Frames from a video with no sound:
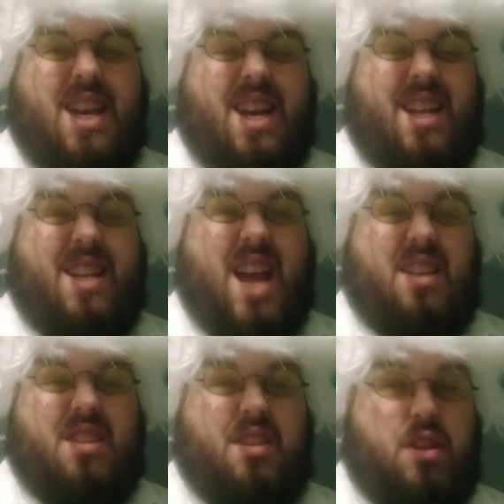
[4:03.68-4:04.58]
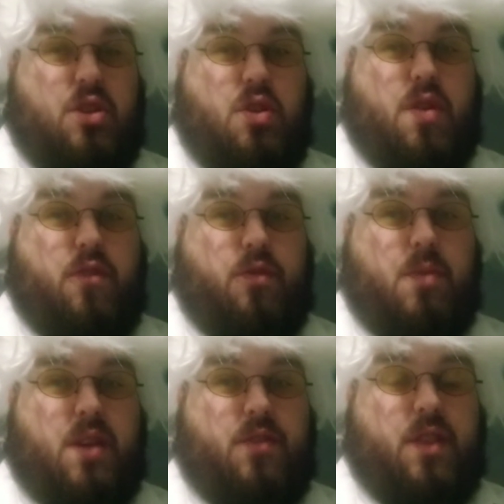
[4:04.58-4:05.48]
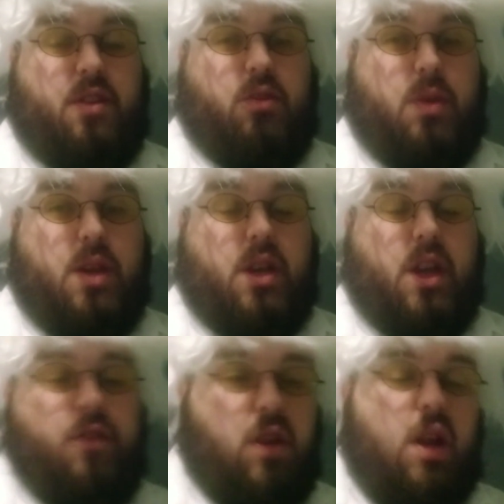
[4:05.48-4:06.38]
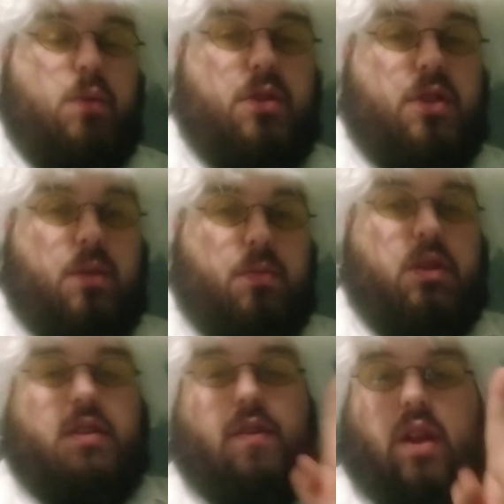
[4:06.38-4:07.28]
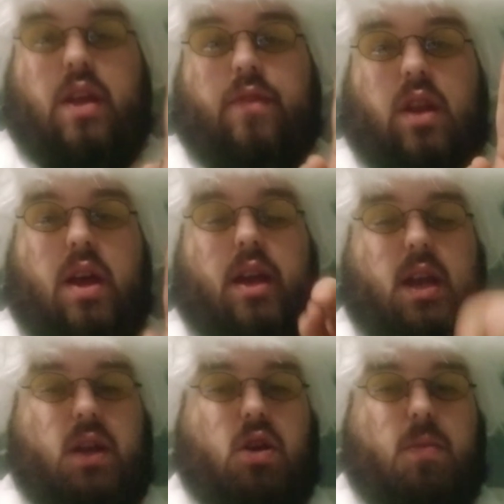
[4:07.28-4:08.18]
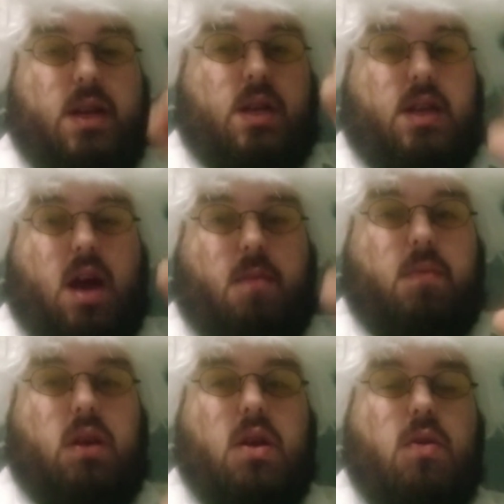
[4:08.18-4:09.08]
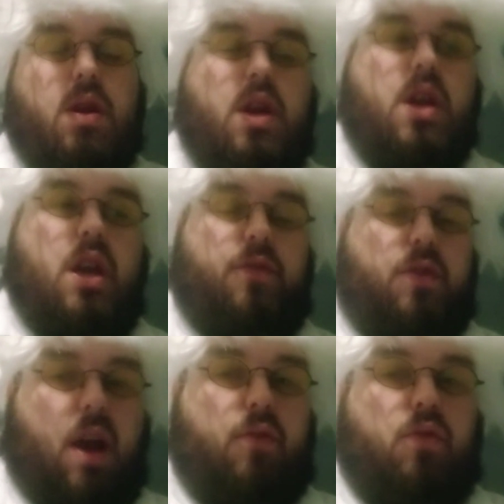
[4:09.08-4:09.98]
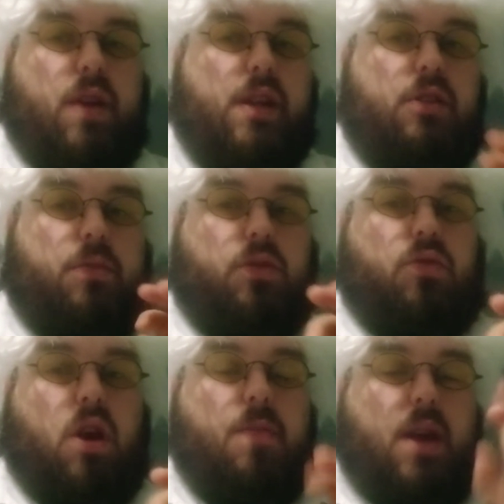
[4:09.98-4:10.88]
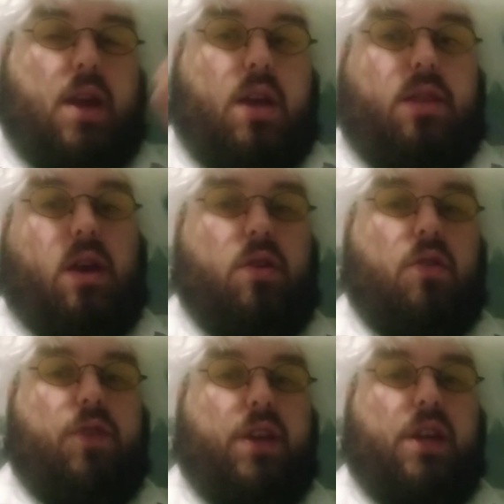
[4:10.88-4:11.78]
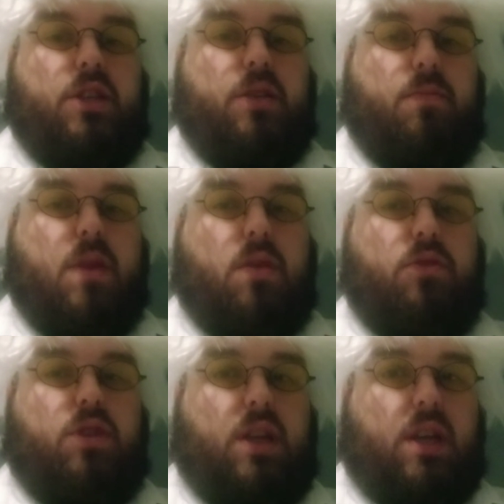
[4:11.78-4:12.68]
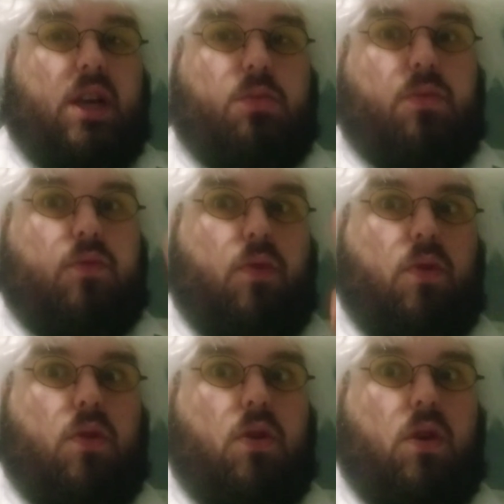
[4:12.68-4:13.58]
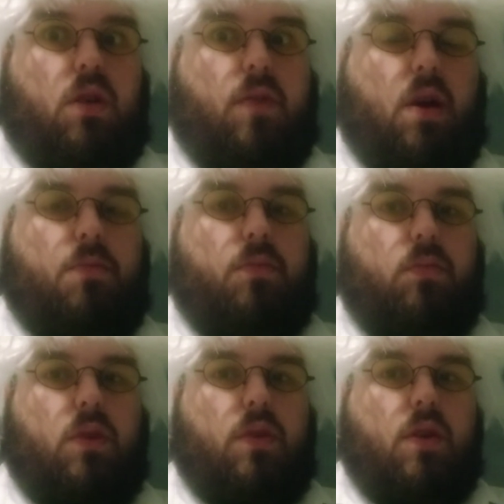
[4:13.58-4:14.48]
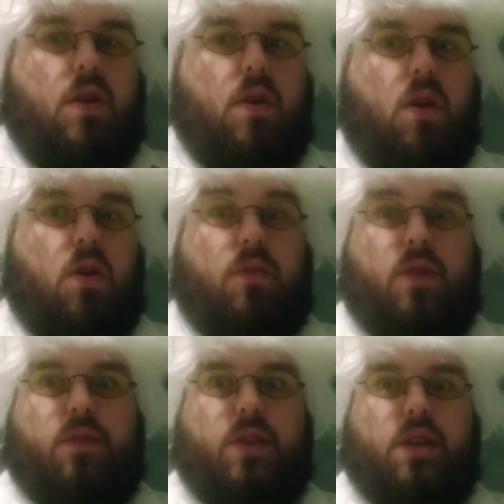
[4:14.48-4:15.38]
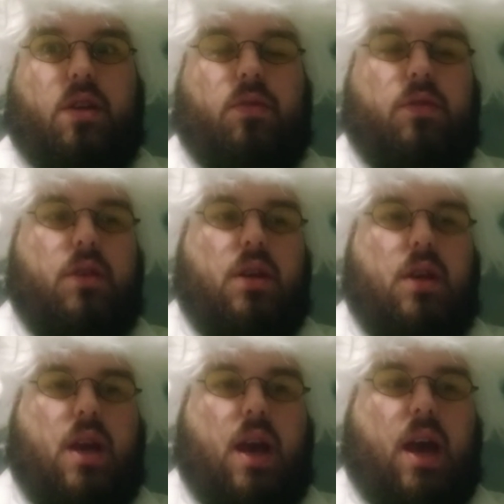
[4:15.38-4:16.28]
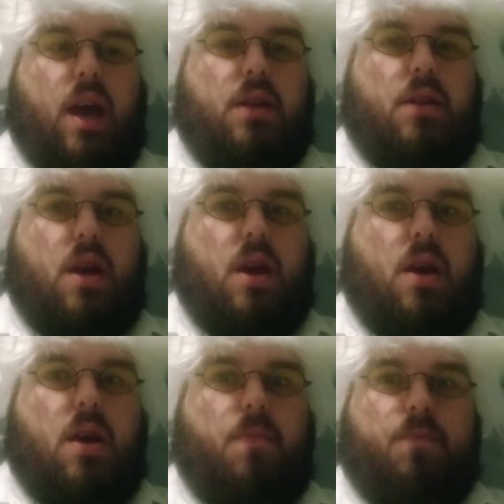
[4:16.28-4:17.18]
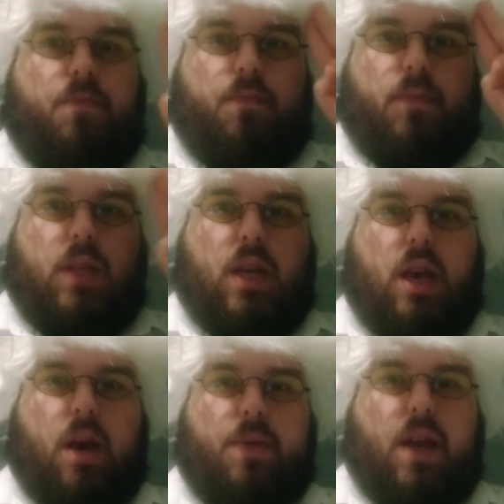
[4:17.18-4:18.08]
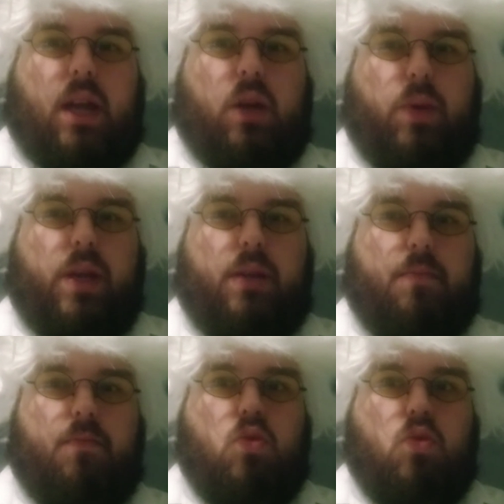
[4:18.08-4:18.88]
And that's going to do it for me for this week. If you like what you've seen, please leave a like and a comment down below. If you haven't already, subscribe, hit that notification bell so you can catch up with all of our videos. And happy Halloween.